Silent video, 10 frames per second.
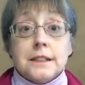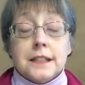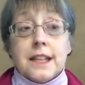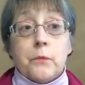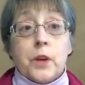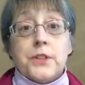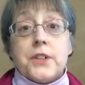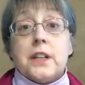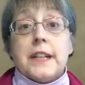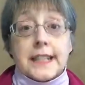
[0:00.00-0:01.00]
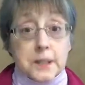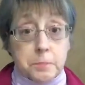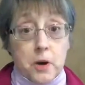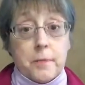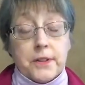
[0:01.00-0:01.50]
it was an
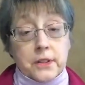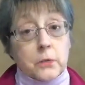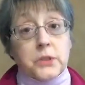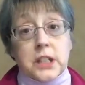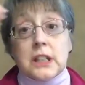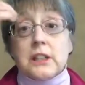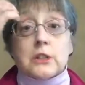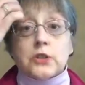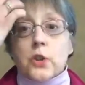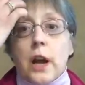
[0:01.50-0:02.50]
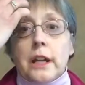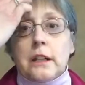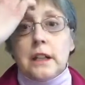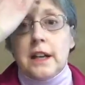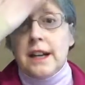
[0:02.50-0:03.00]
experimental, it was a clinical trial,
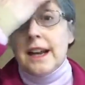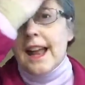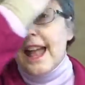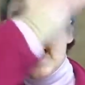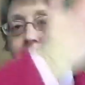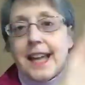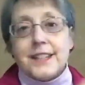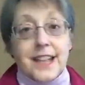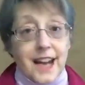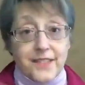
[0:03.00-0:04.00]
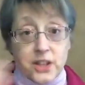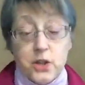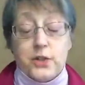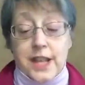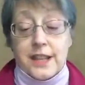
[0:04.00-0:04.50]
and on the
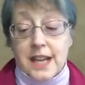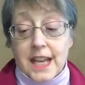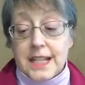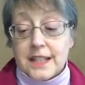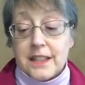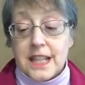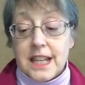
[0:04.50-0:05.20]
news that night, the